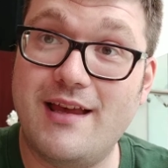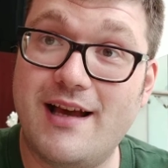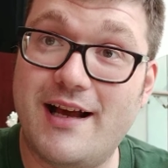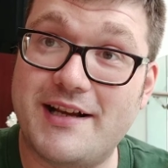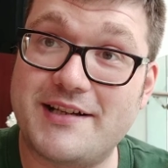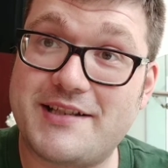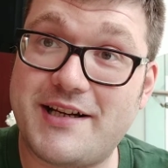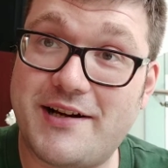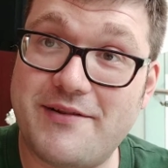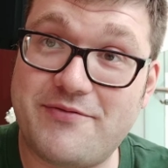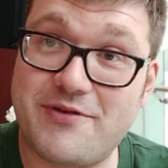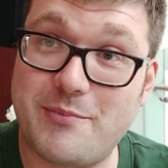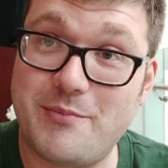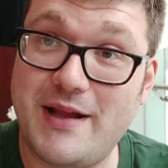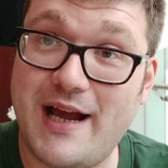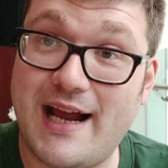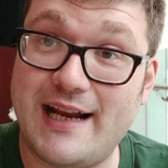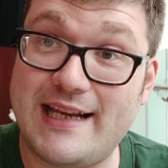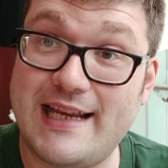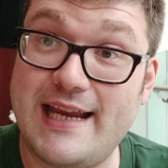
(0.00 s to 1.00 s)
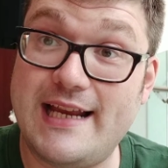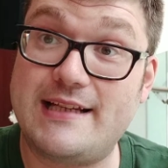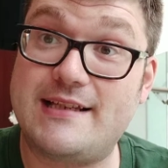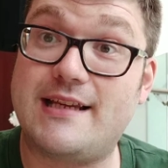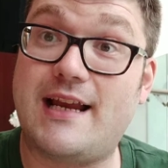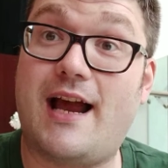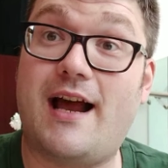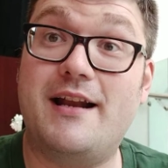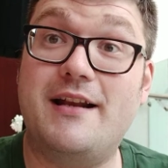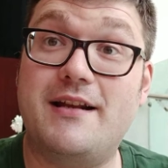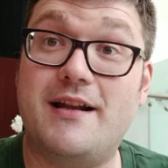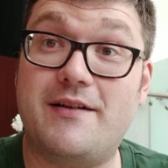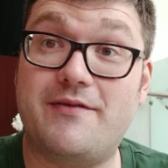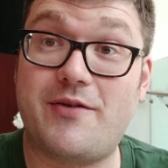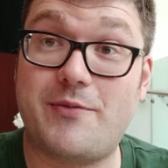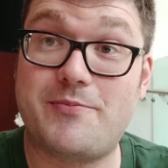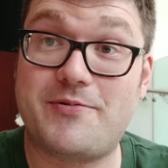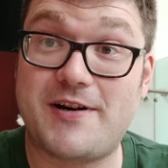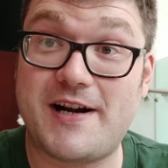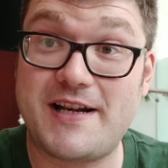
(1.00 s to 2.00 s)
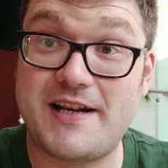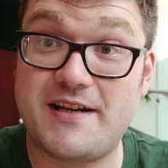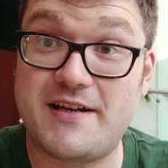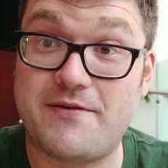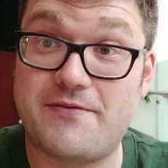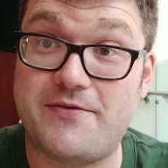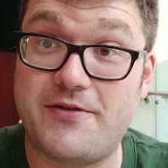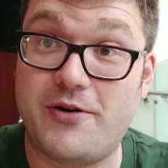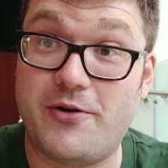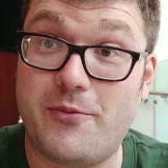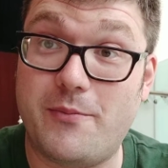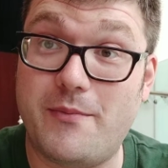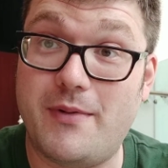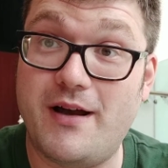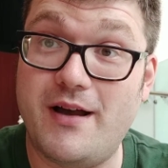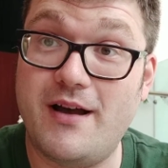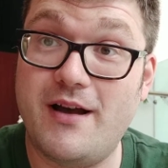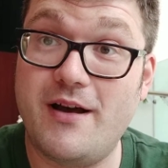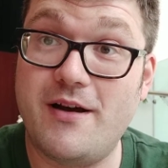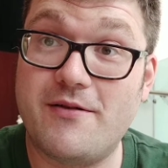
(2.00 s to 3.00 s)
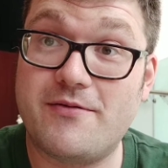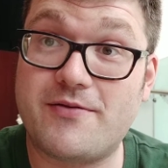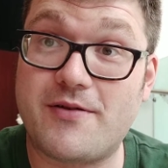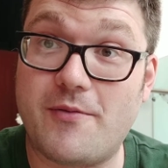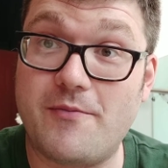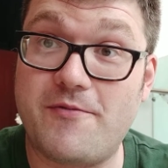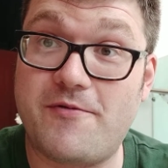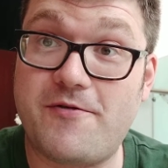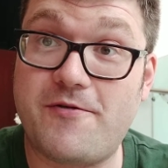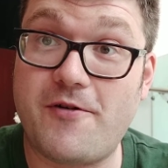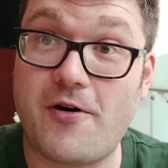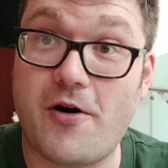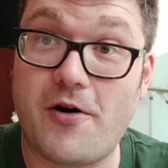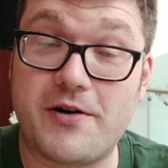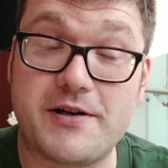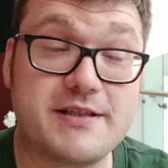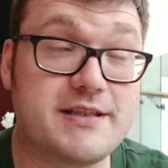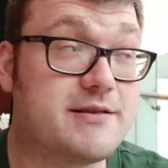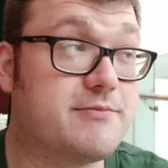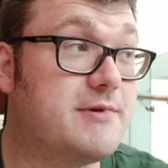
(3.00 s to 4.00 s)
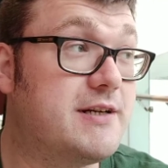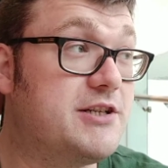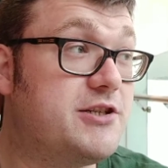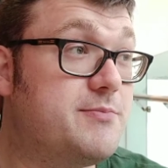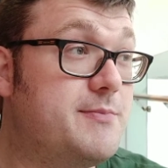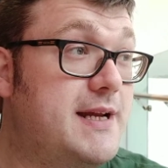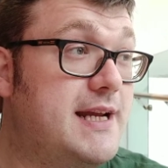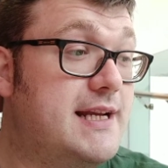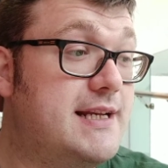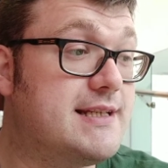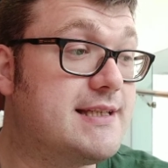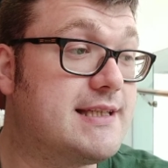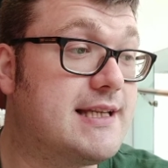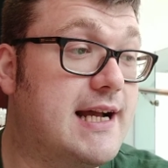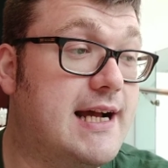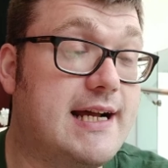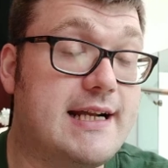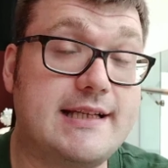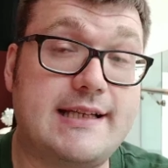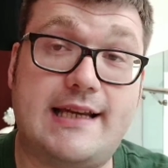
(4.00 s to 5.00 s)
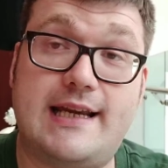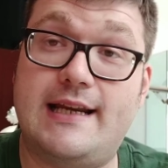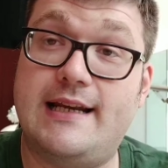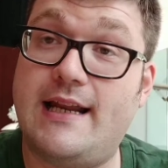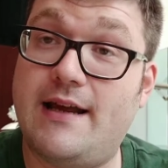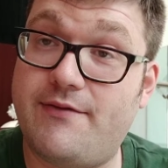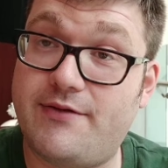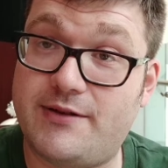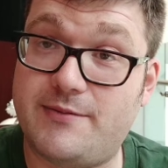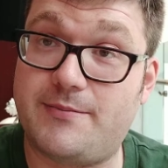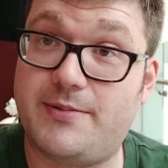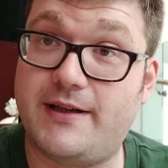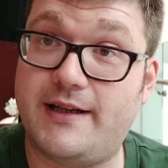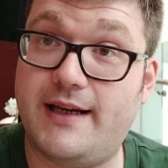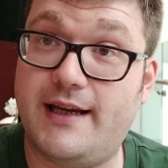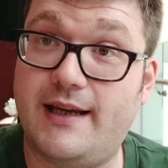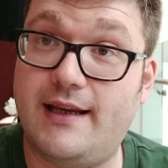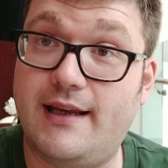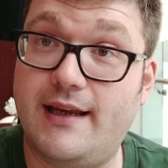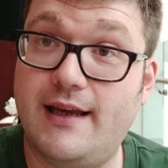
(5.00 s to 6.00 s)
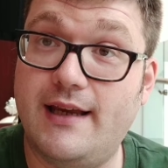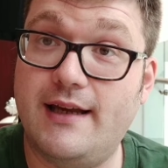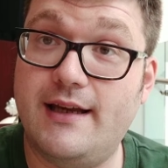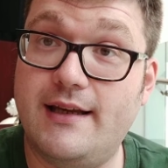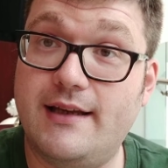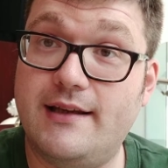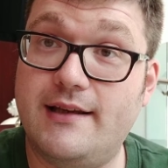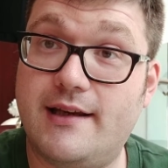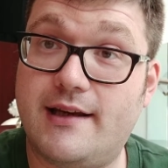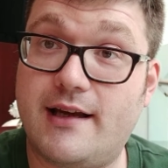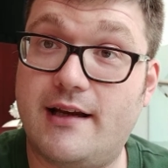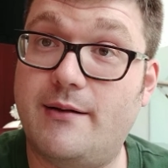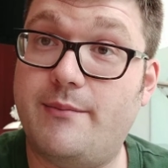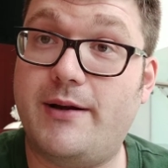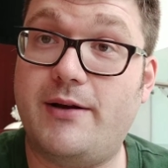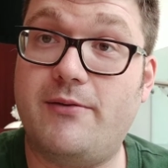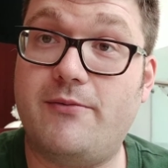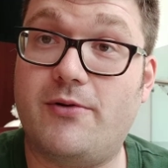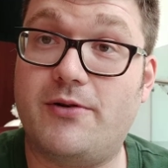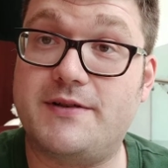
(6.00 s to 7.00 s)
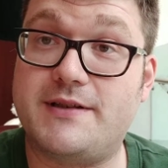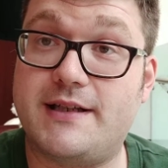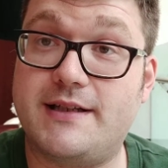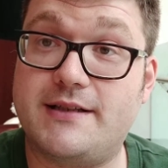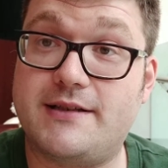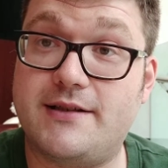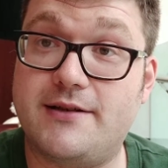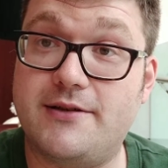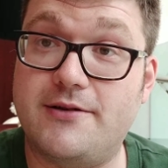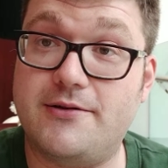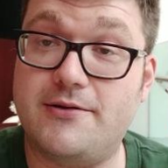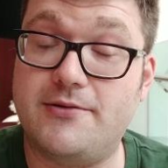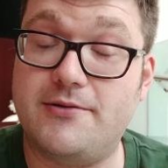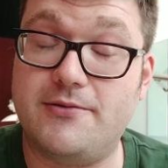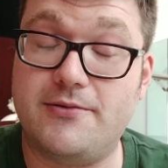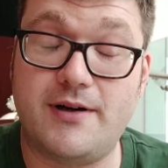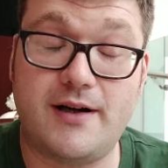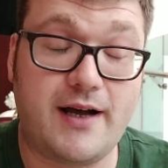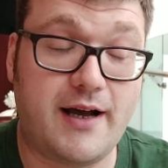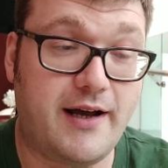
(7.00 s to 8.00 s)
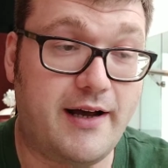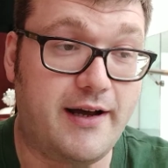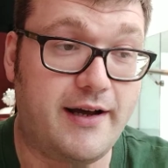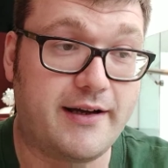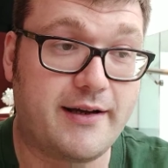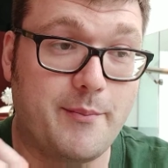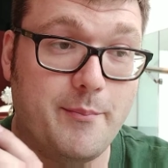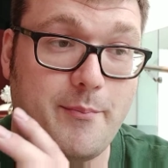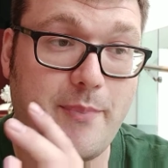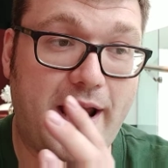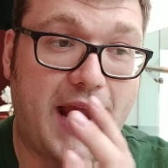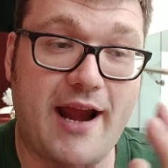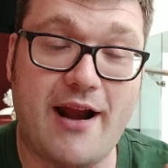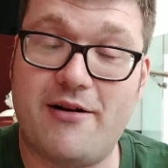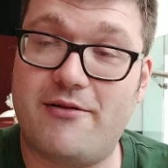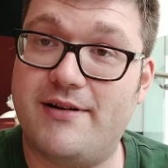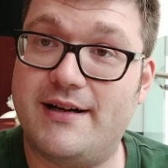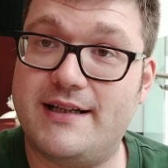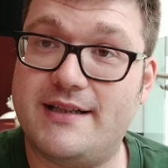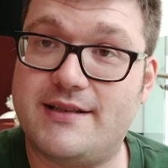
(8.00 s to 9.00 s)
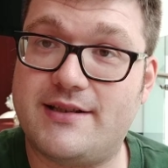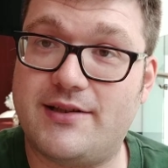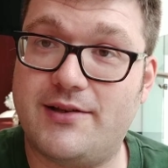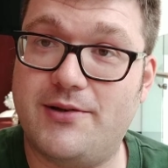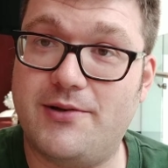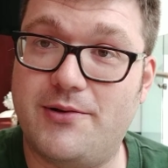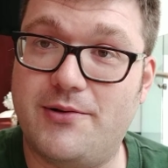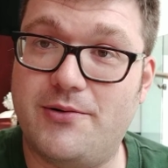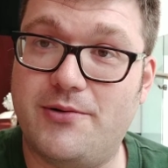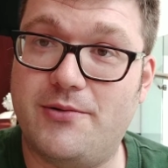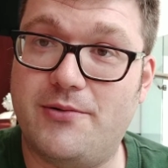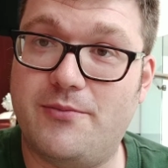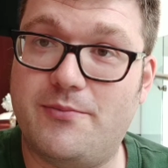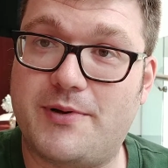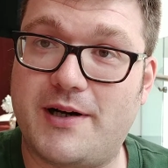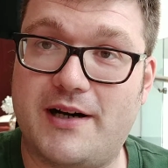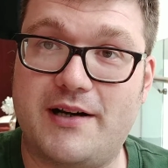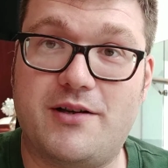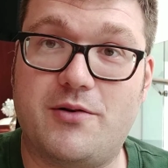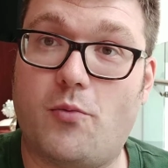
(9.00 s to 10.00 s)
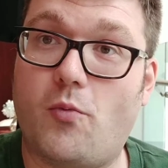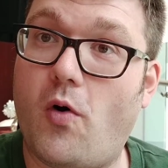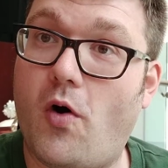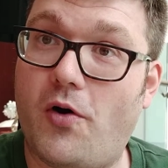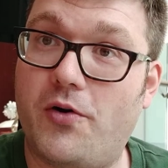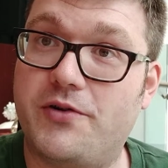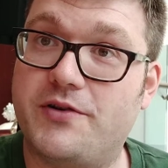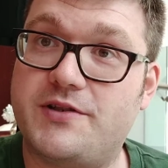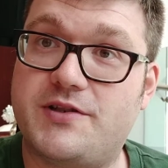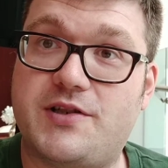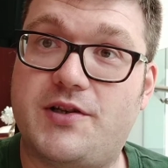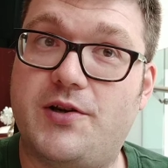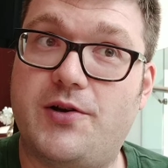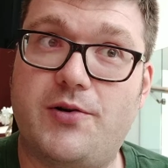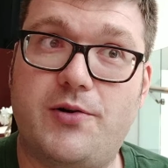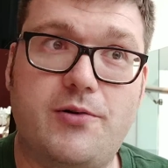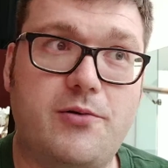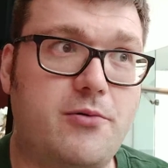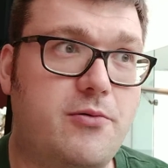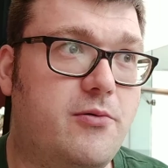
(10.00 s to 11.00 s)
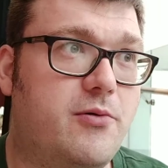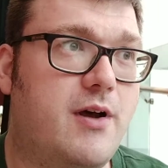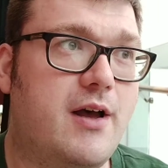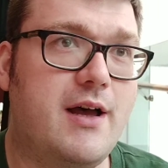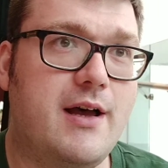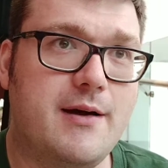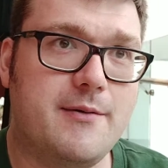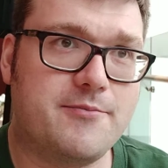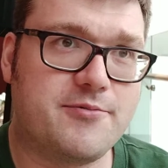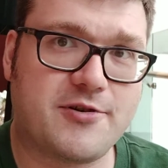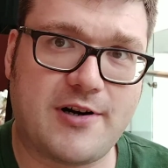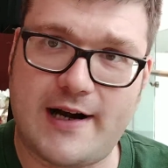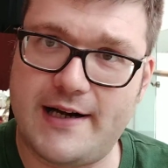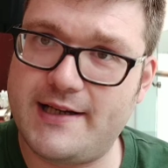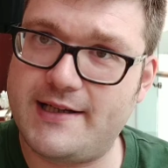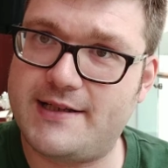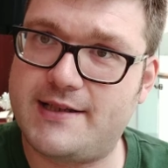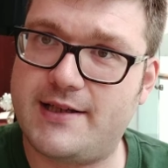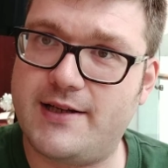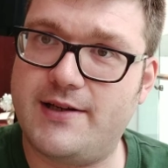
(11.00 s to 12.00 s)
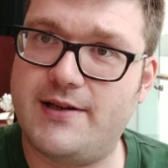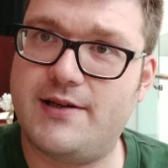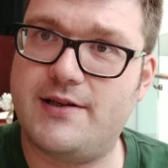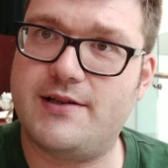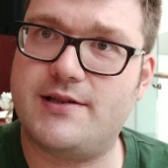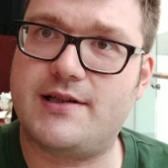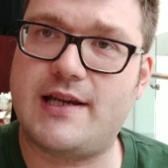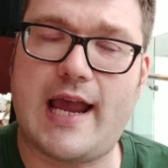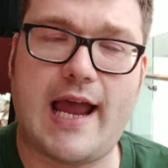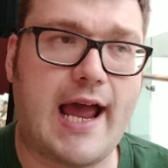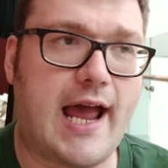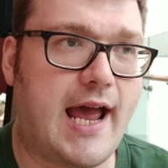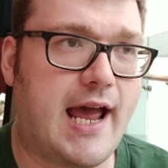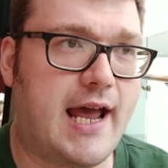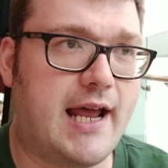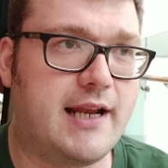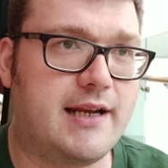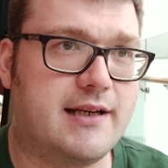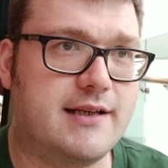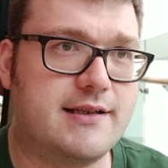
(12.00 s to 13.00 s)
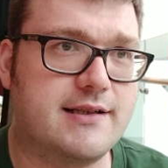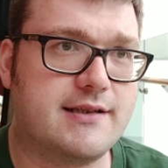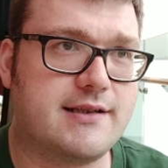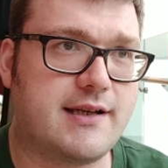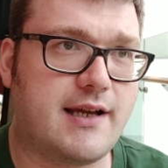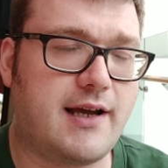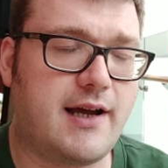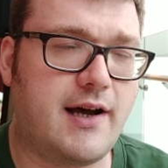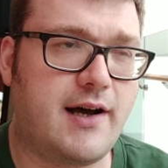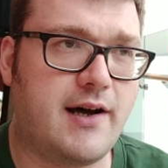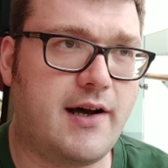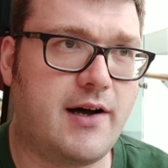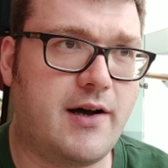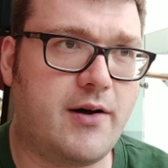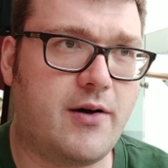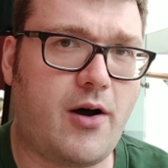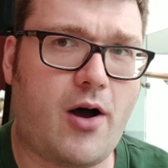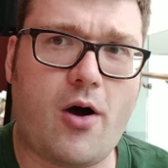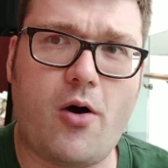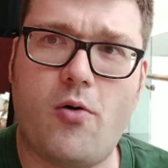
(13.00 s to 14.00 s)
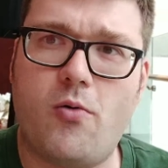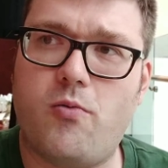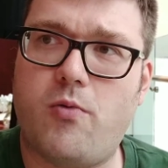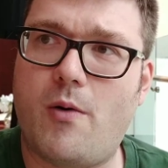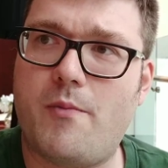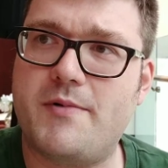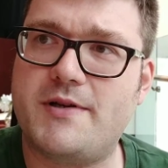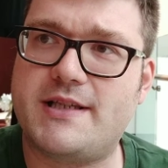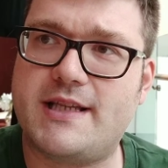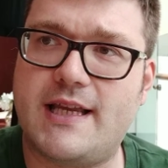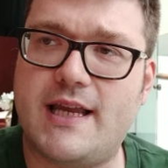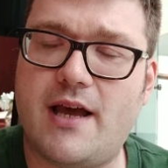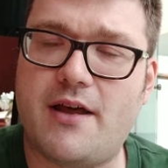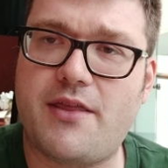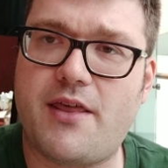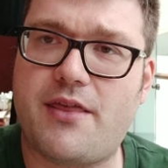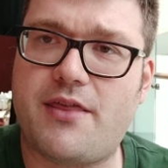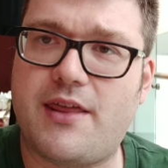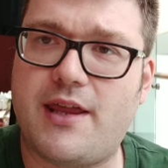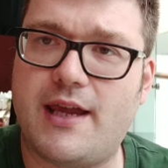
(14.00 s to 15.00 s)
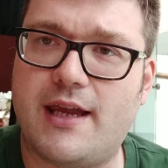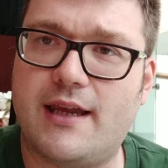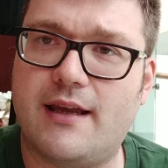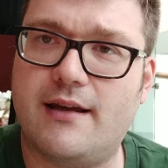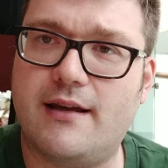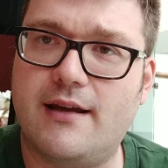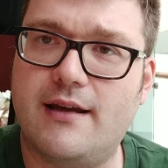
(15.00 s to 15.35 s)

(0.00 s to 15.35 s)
aside from that, it's another Predator film from Fox, which means that inevitably you're going to be wanting to compare it to Predator 1, 2, Predators, and oh, what was the other thing?